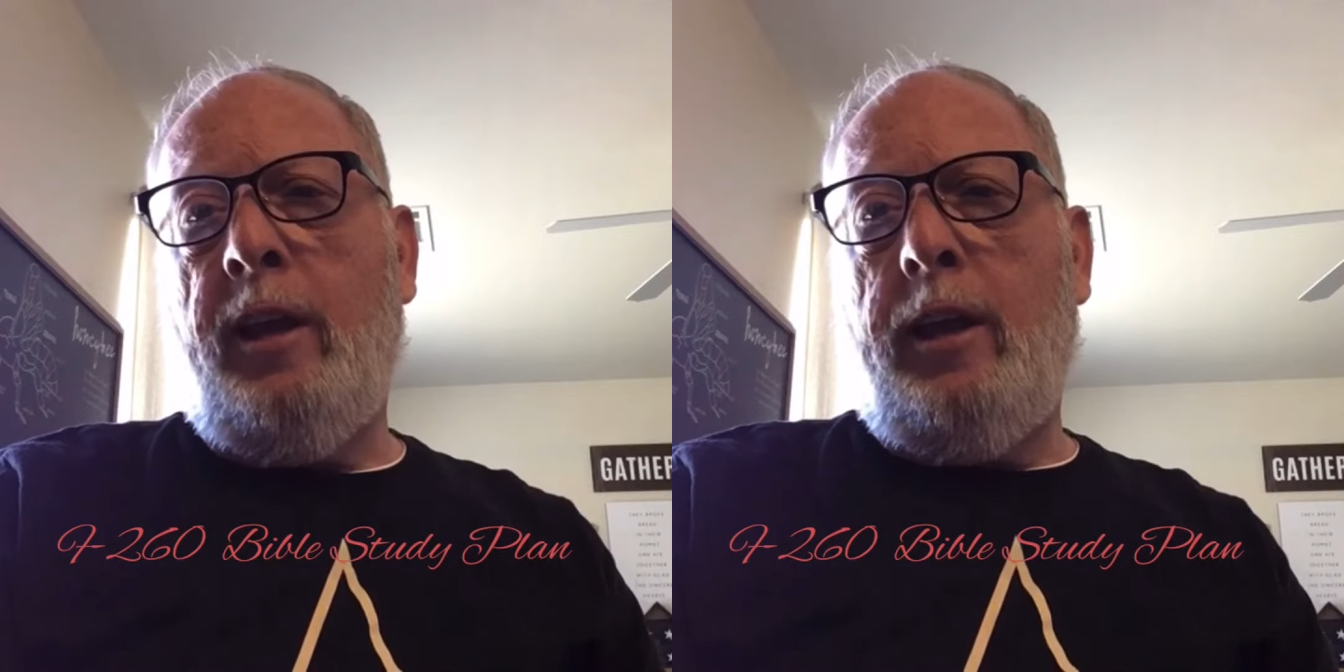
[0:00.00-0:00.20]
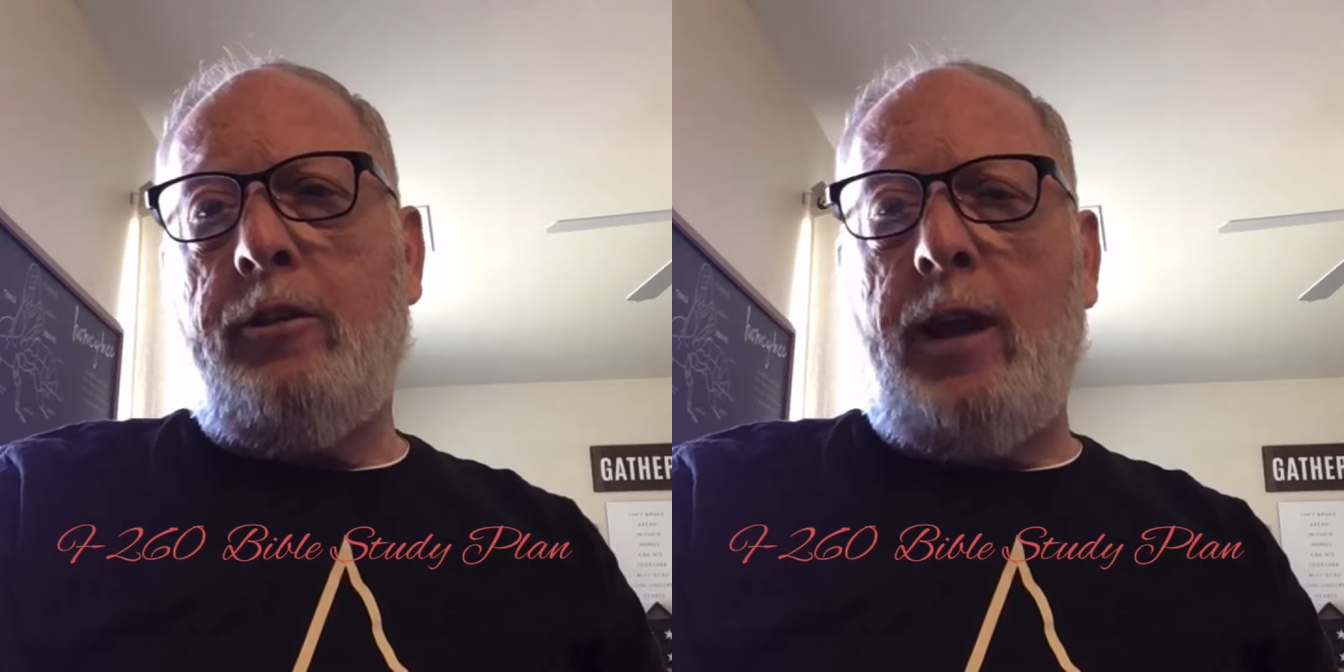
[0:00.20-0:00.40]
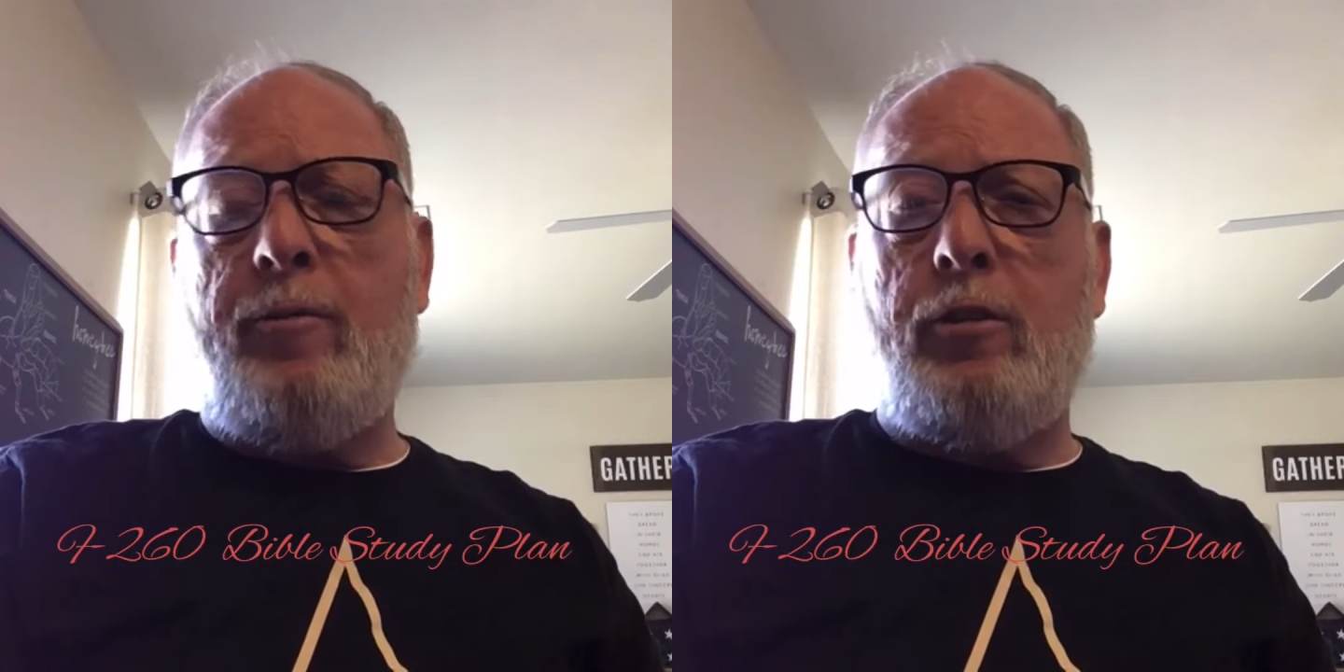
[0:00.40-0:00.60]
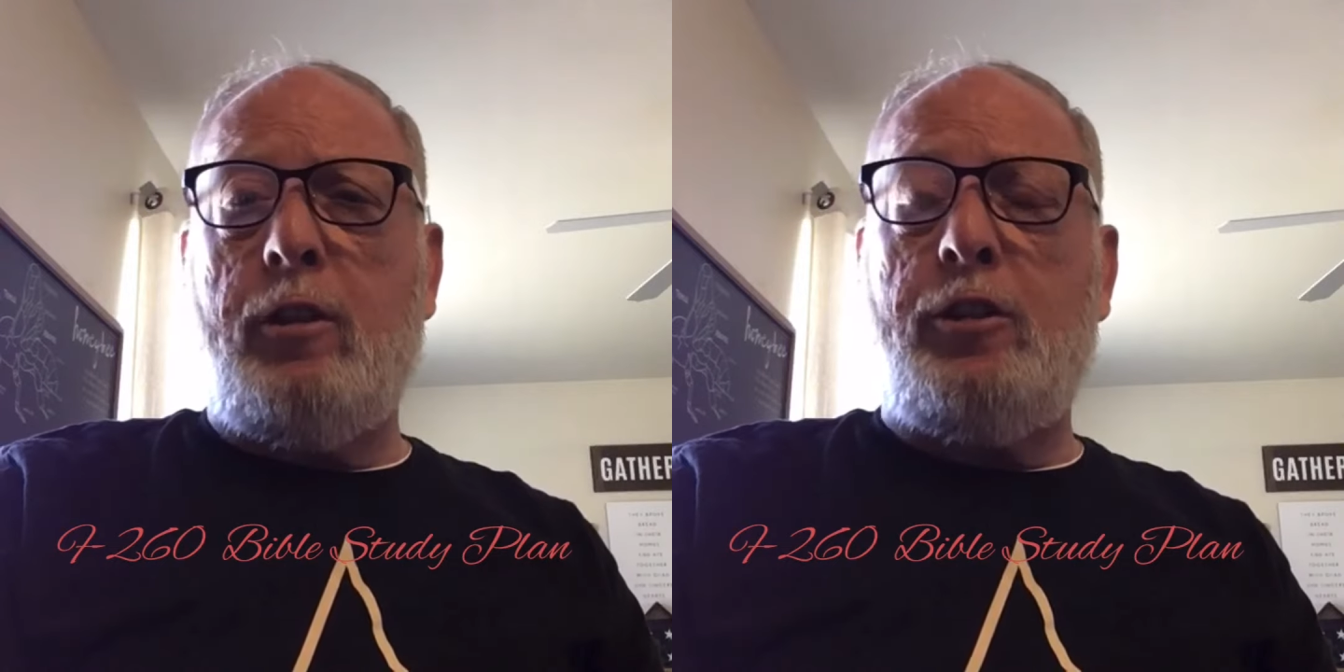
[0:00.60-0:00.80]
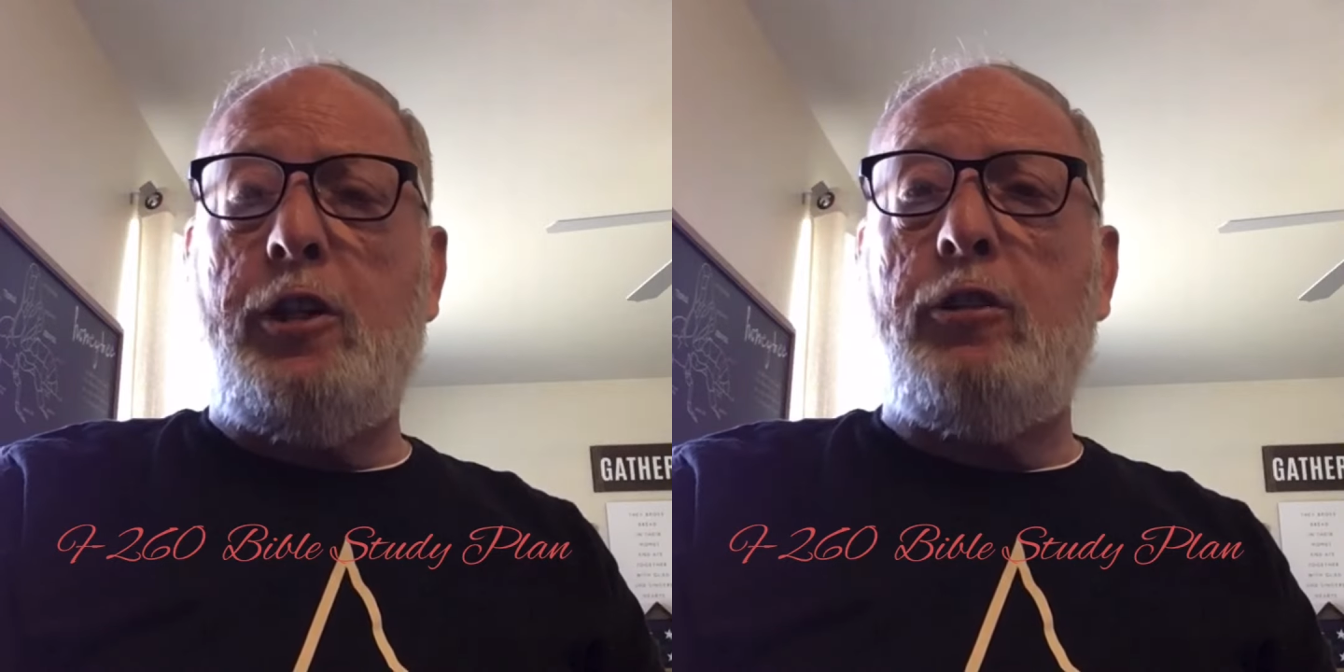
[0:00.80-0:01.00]
It's after
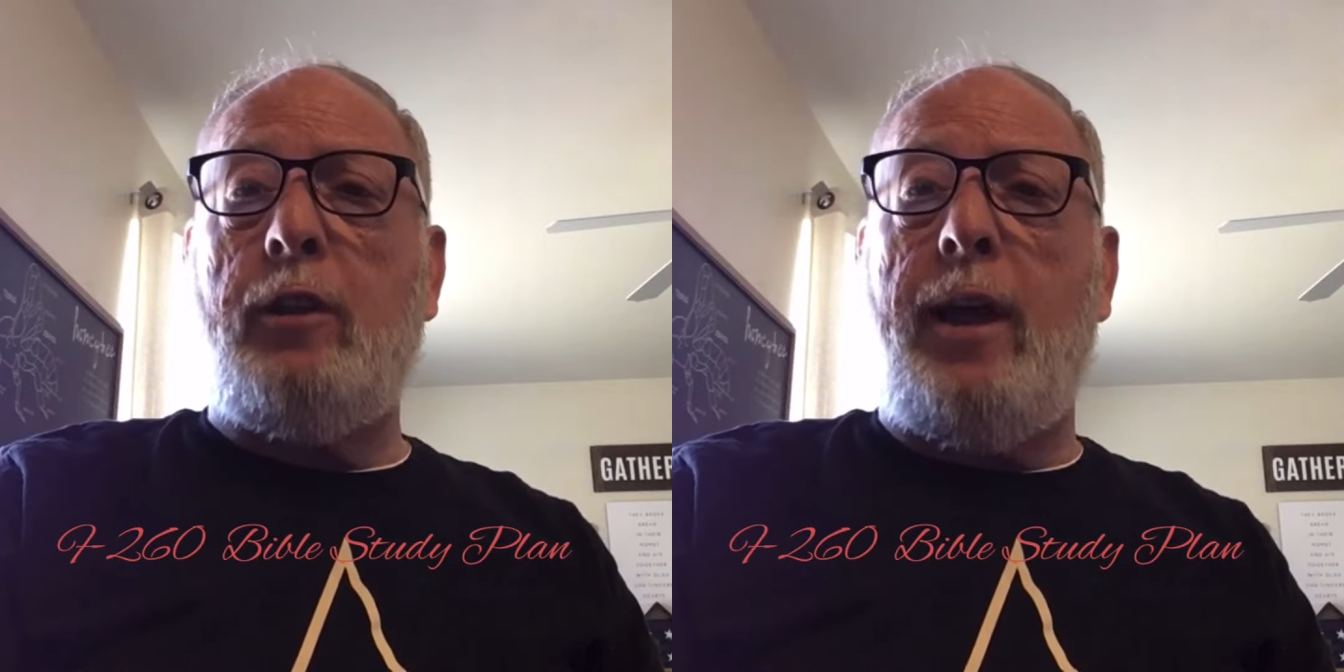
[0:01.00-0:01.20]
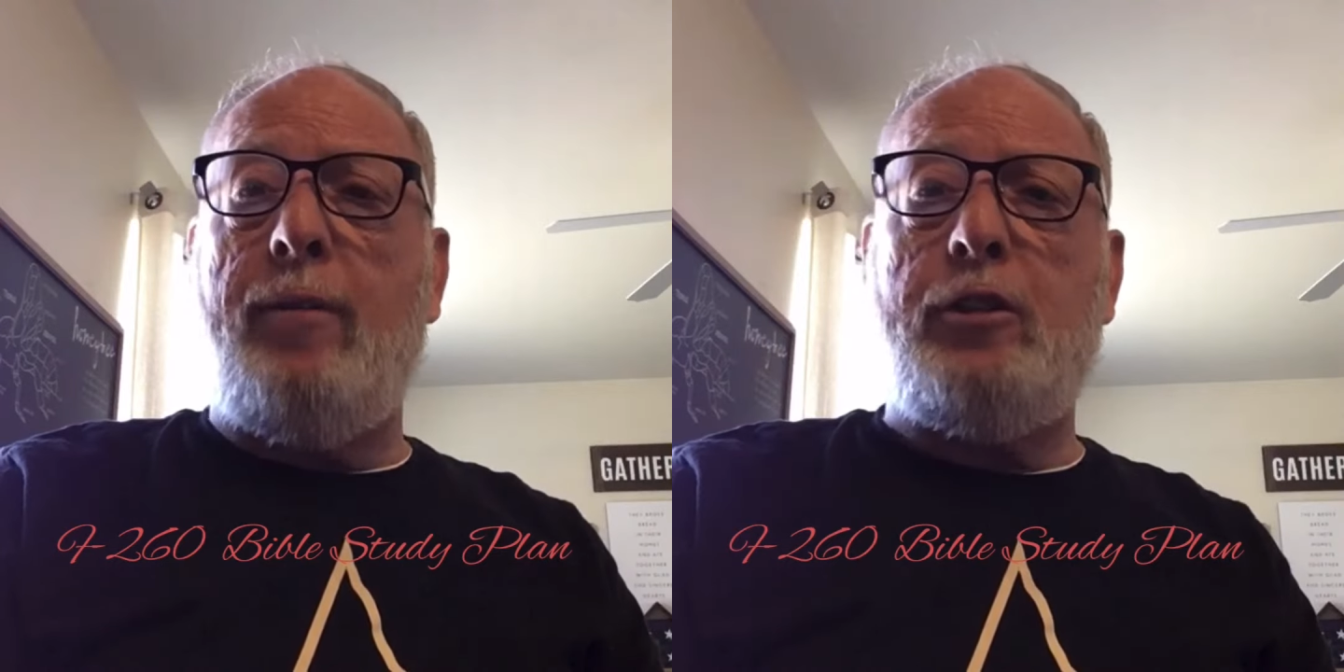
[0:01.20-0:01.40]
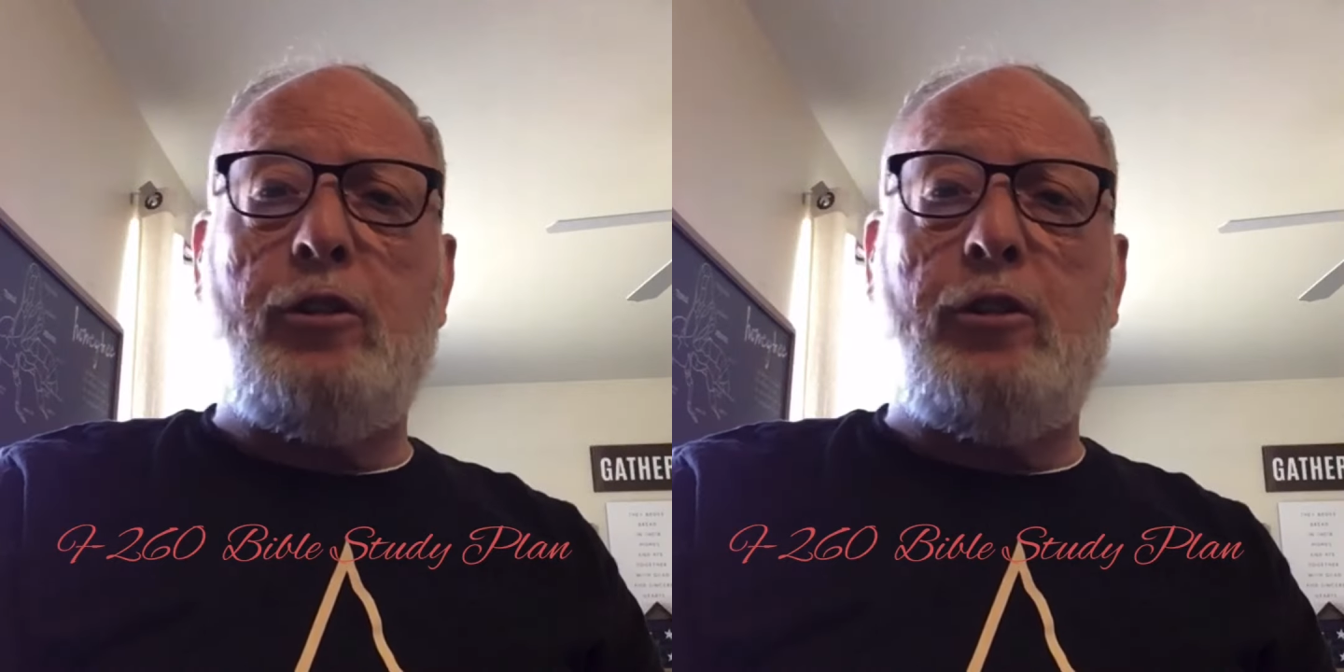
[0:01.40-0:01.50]
that she's left,